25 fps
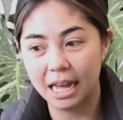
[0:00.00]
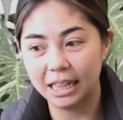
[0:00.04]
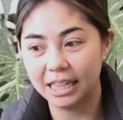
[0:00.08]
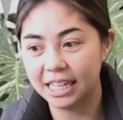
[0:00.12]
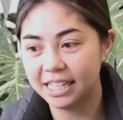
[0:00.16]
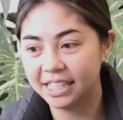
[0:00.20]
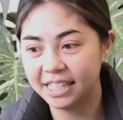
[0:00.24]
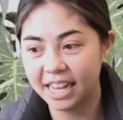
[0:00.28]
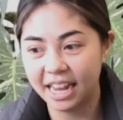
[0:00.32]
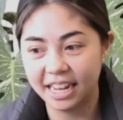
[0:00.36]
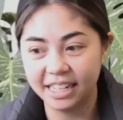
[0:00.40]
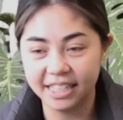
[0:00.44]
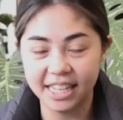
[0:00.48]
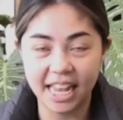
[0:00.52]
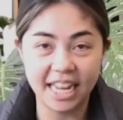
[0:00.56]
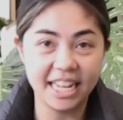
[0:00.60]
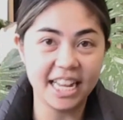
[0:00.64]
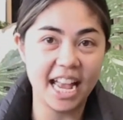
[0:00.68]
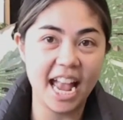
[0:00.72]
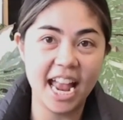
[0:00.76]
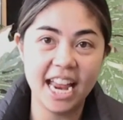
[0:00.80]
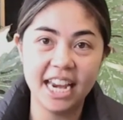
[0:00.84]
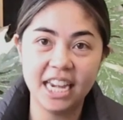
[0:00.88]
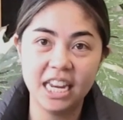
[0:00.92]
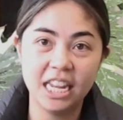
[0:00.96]
let's say it's like
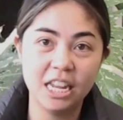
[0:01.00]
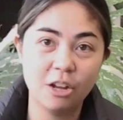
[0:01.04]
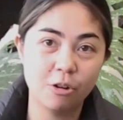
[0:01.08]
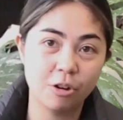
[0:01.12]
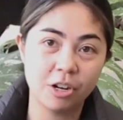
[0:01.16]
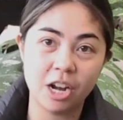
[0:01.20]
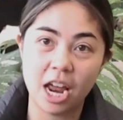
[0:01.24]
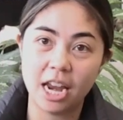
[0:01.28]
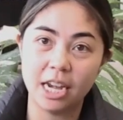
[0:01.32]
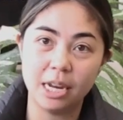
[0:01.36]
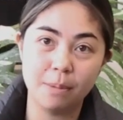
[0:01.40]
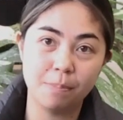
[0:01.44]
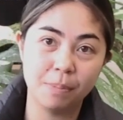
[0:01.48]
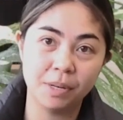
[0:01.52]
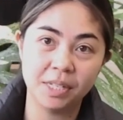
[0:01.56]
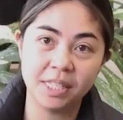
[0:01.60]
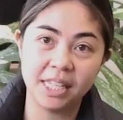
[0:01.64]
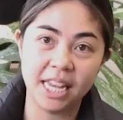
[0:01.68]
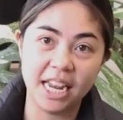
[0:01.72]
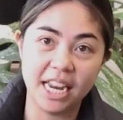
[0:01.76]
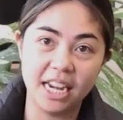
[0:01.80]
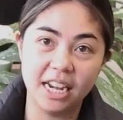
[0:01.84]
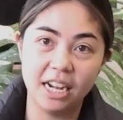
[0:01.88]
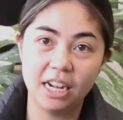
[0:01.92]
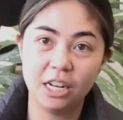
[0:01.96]
80 or
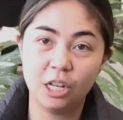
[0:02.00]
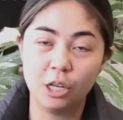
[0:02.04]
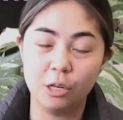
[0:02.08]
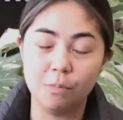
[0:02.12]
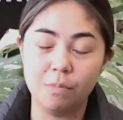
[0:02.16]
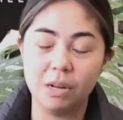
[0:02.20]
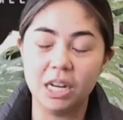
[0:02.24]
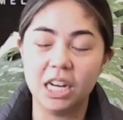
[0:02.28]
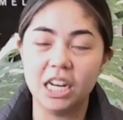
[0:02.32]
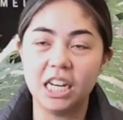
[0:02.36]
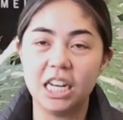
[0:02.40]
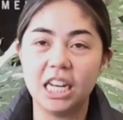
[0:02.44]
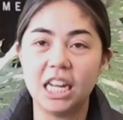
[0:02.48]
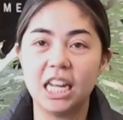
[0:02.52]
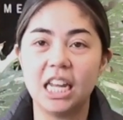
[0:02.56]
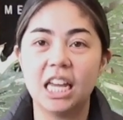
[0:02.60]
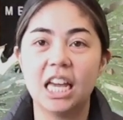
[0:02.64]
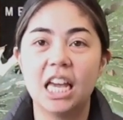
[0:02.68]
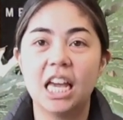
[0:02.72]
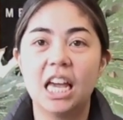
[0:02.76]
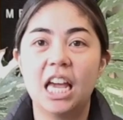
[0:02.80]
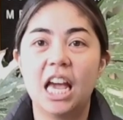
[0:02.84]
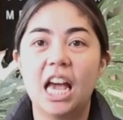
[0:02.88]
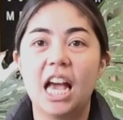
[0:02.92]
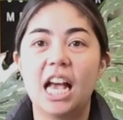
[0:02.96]
90% humidity,
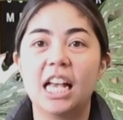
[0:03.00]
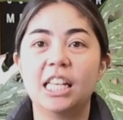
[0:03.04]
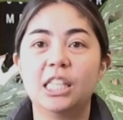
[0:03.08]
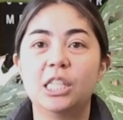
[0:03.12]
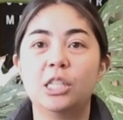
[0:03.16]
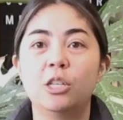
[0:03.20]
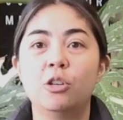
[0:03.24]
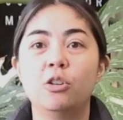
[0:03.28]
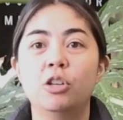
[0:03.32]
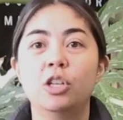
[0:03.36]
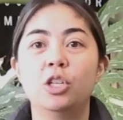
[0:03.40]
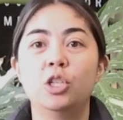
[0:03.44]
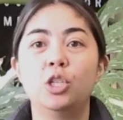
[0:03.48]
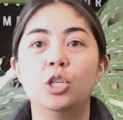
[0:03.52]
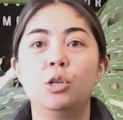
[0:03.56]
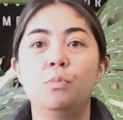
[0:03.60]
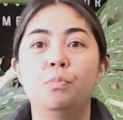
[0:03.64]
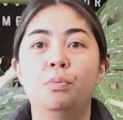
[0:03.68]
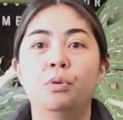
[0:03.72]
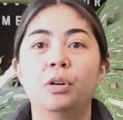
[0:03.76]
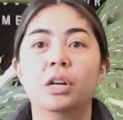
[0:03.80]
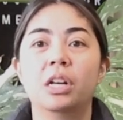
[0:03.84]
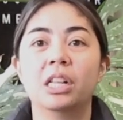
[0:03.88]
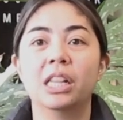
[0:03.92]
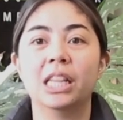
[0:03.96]
as soon as you
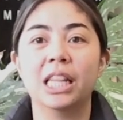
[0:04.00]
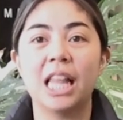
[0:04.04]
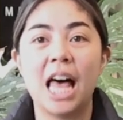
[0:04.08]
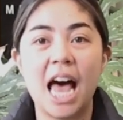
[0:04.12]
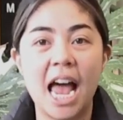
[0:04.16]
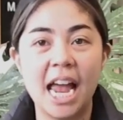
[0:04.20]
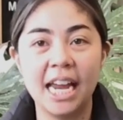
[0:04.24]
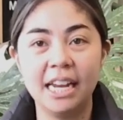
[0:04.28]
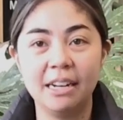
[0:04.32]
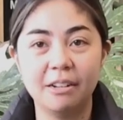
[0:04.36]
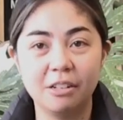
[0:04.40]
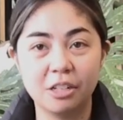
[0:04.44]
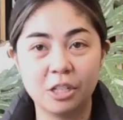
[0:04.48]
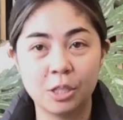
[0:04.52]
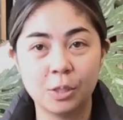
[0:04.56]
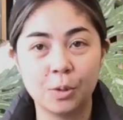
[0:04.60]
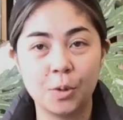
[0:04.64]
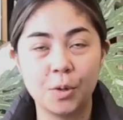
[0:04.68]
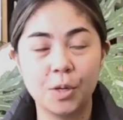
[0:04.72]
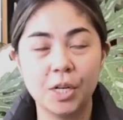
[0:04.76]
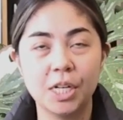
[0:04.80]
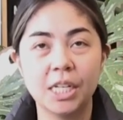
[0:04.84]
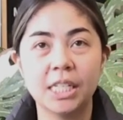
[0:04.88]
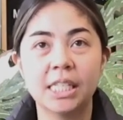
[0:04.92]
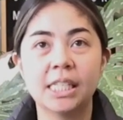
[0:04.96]
put a light
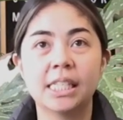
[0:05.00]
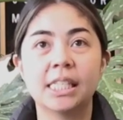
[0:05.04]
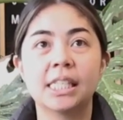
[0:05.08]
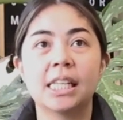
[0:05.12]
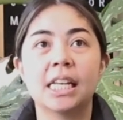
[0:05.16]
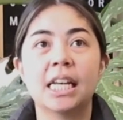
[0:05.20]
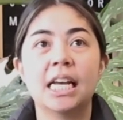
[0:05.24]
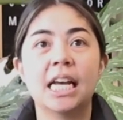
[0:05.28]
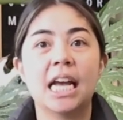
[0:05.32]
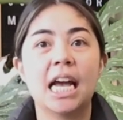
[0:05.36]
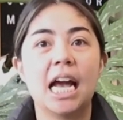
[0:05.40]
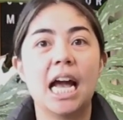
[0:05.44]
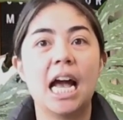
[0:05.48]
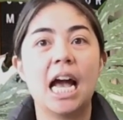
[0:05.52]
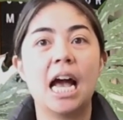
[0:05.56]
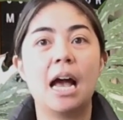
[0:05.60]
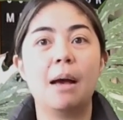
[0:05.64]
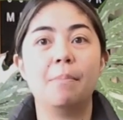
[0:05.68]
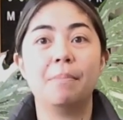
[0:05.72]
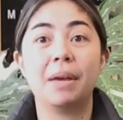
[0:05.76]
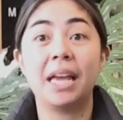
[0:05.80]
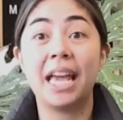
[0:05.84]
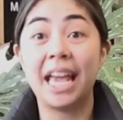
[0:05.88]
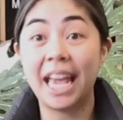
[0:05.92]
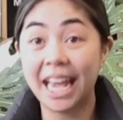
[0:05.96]
source,
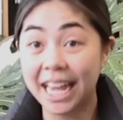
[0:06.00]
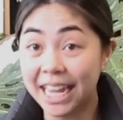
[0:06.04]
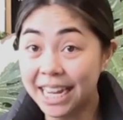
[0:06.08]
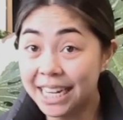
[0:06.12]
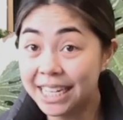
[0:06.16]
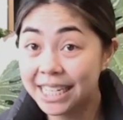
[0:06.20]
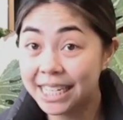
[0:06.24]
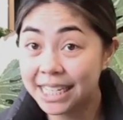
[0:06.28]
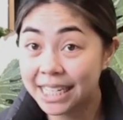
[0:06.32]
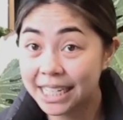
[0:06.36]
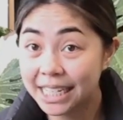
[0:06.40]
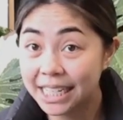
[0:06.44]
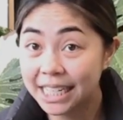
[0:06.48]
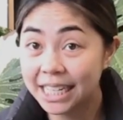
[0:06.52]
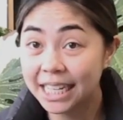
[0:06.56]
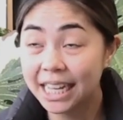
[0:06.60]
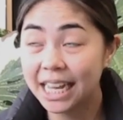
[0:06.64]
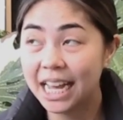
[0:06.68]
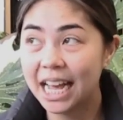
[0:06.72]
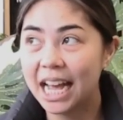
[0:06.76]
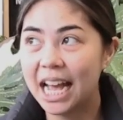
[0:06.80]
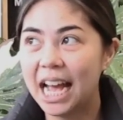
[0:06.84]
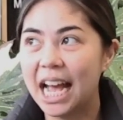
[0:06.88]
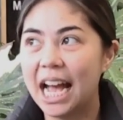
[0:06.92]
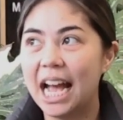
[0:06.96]
heat,
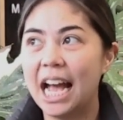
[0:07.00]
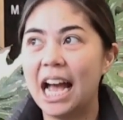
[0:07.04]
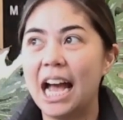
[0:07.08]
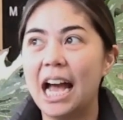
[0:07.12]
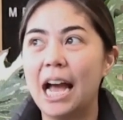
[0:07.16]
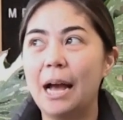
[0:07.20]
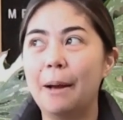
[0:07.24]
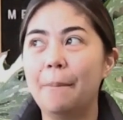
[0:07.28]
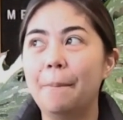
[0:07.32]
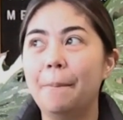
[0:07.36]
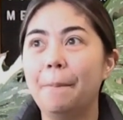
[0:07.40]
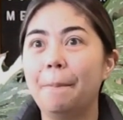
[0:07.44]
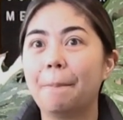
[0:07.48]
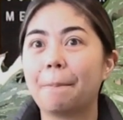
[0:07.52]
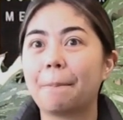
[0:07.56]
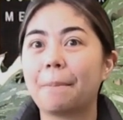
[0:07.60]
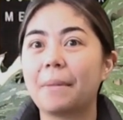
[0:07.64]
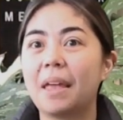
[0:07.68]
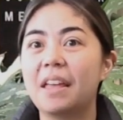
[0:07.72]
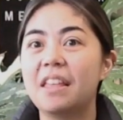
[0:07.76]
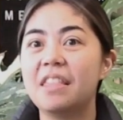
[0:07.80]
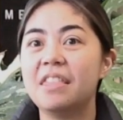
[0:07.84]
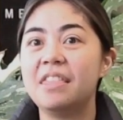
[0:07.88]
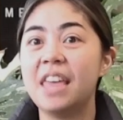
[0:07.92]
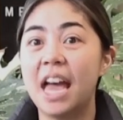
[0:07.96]

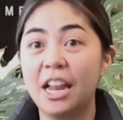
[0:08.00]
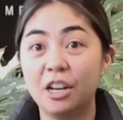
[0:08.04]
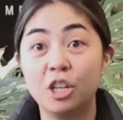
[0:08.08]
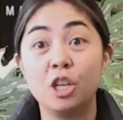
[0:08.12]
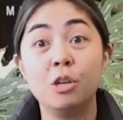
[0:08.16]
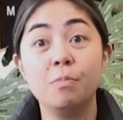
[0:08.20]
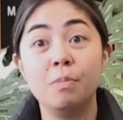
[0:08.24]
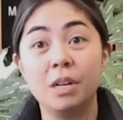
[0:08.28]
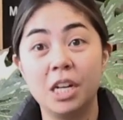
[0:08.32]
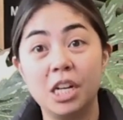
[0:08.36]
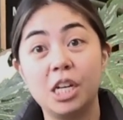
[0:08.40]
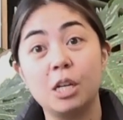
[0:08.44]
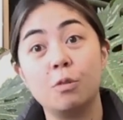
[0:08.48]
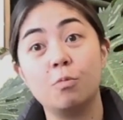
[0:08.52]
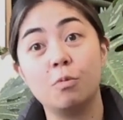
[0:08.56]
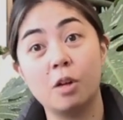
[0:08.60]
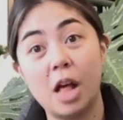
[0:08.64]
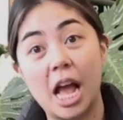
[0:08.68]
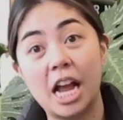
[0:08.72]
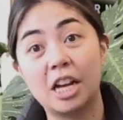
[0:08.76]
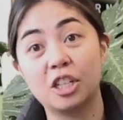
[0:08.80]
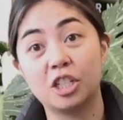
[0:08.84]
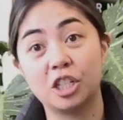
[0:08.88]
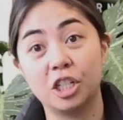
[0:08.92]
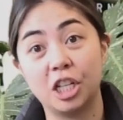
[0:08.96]
that humidity will
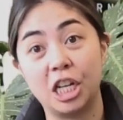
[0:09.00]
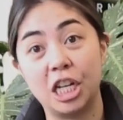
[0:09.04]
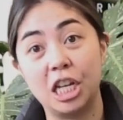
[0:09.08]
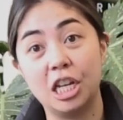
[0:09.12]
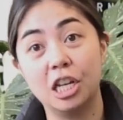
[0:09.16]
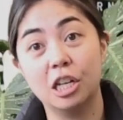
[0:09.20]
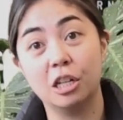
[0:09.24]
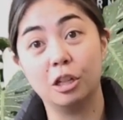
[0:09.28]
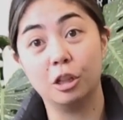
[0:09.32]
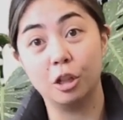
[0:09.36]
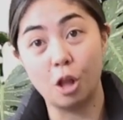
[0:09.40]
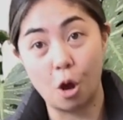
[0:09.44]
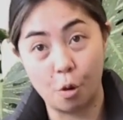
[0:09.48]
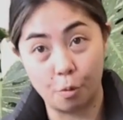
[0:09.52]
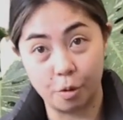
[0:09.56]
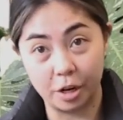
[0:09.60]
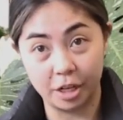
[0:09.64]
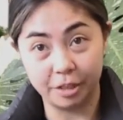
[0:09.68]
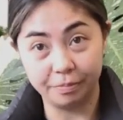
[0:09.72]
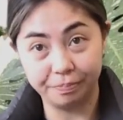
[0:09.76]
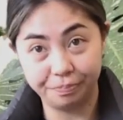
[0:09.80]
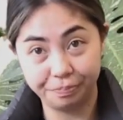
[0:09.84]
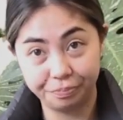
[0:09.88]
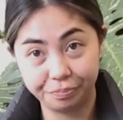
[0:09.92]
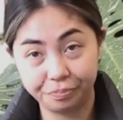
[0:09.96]
actually lower.